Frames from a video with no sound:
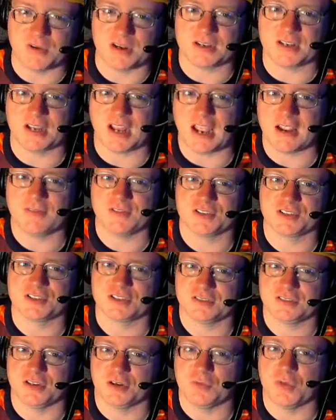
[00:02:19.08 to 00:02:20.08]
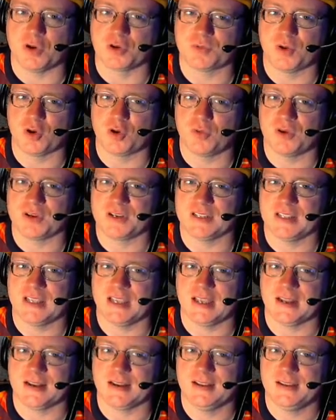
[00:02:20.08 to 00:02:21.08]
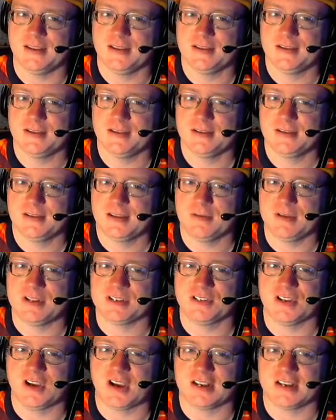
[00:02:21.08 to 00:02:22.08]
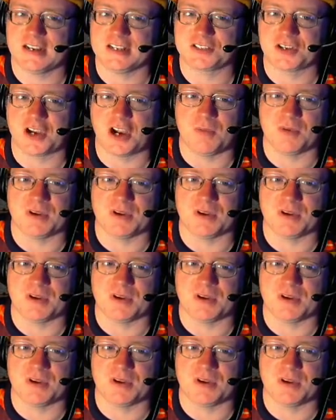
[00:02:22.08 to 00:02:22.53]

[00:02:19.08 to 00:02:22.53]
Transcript: attack for, you know, most Pokemon to get. I mean, it's not as common